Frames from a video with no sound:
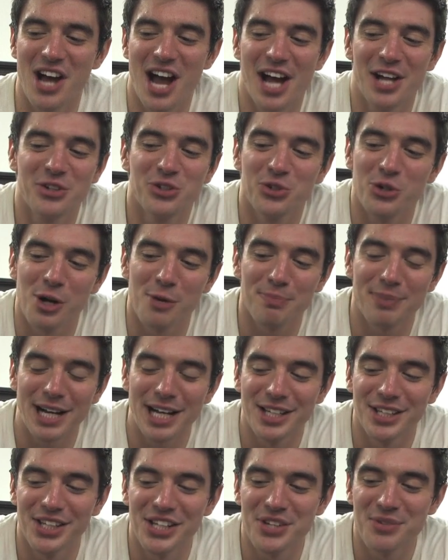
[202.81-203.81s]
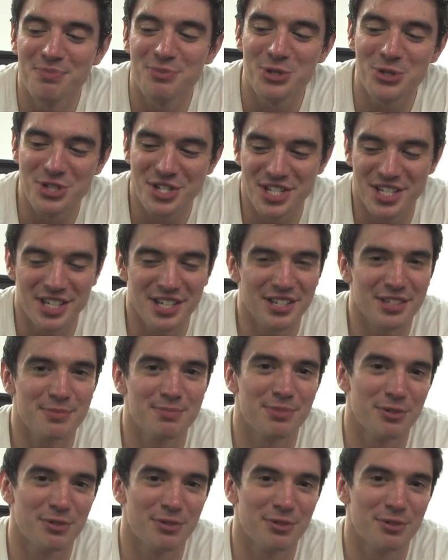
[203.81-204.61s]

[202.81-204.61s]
I grew up on music